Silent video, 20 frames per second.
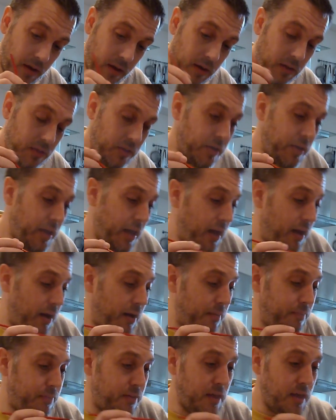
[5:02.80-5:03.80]
So
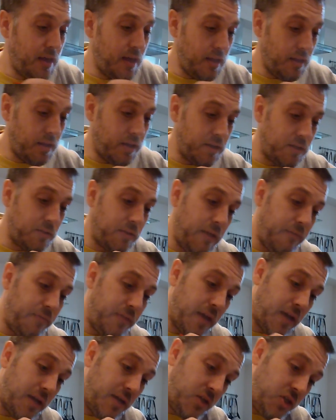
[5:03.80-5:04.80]
yeah, I'm thinking, because they're
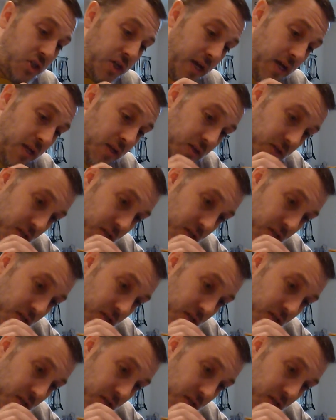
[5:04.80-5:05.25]
going to change